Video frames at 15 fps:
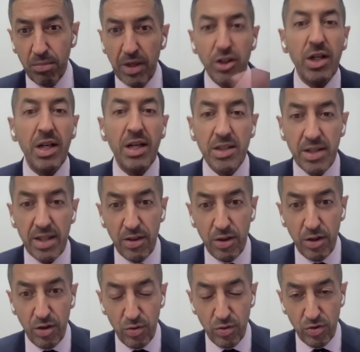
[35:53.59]
much less
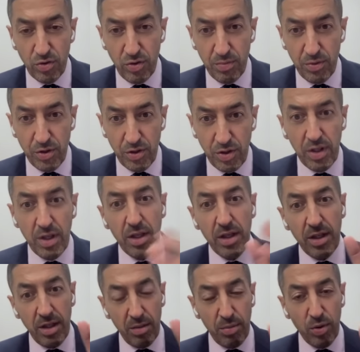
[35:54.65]
death in those groups,
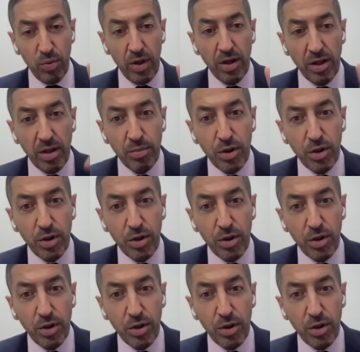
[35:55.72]
number one.